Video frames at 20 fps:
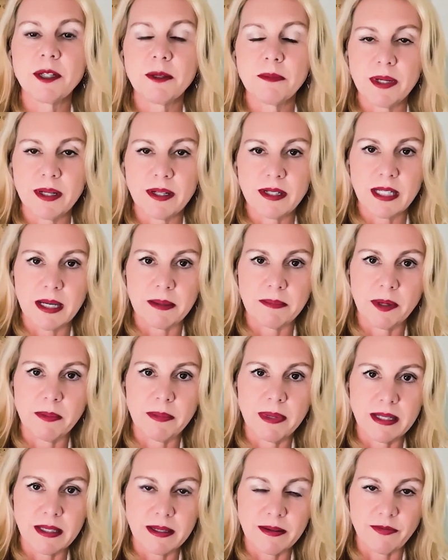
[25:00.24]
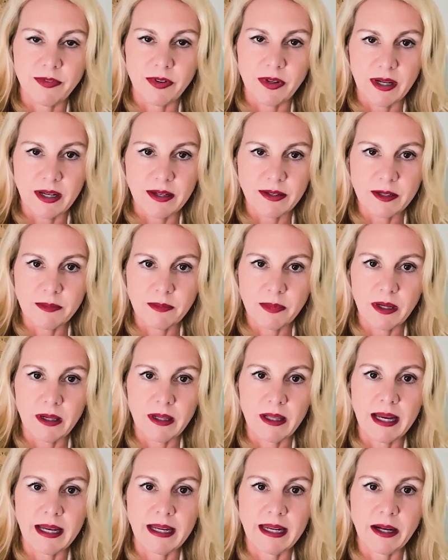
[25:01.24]
to build up momentum for customer and
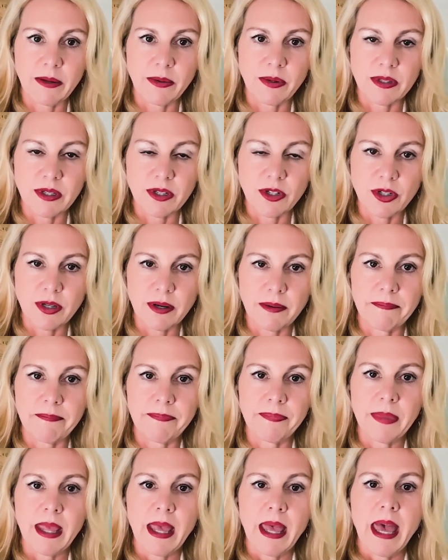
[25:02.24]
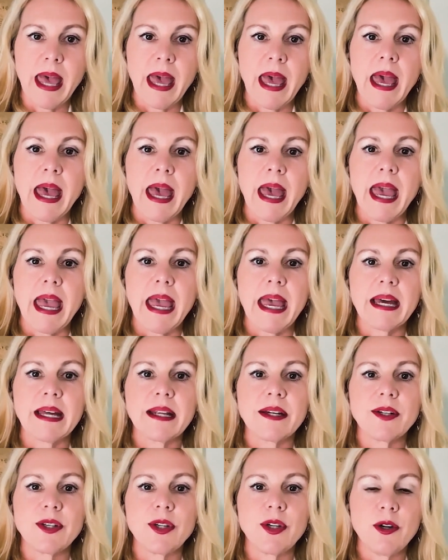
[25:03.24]
client acquisition.
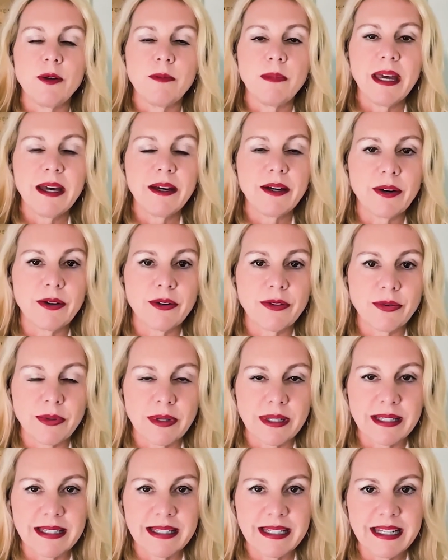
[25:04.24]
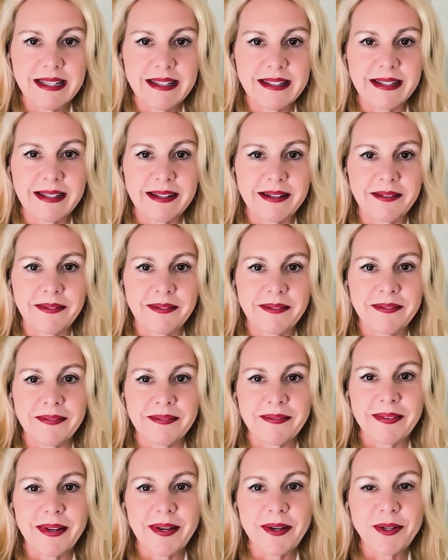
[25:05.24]
And you may go through
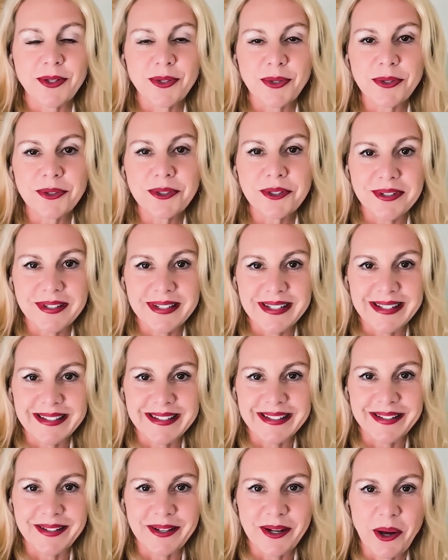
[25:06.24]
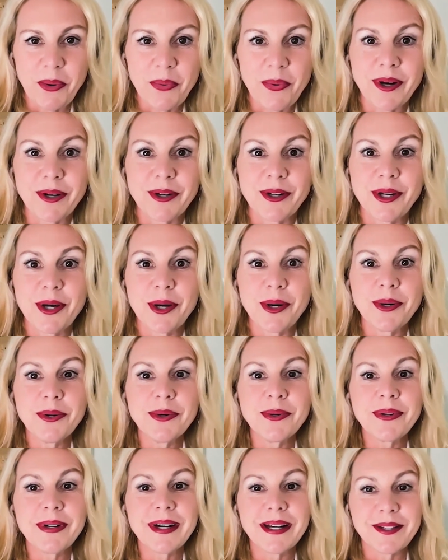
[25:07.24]
a shoulder season, where
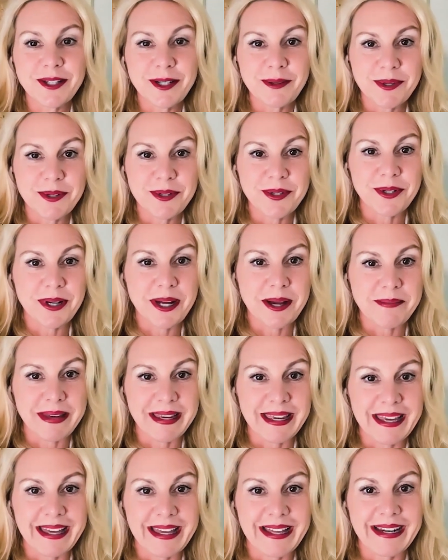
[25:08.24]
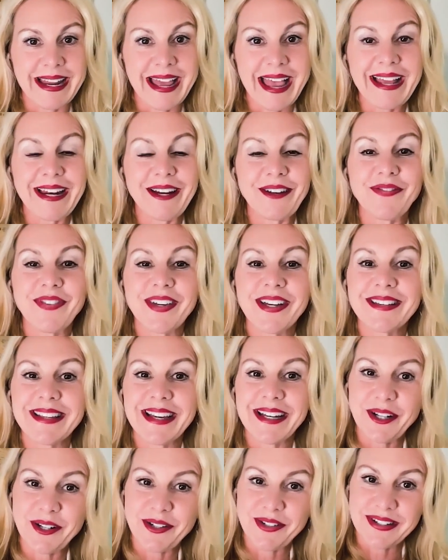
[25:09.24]
no customers are coming in and it feels
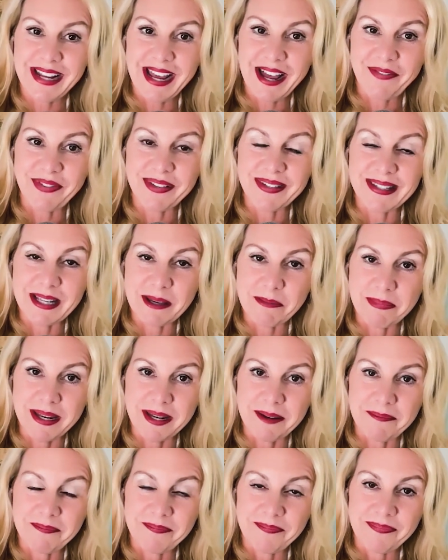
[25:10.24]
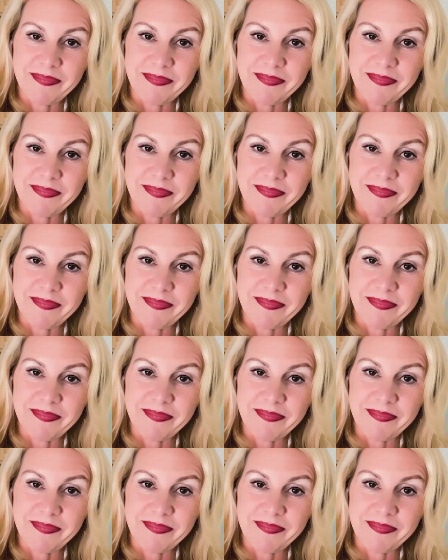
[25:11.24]
like your staff is slipping.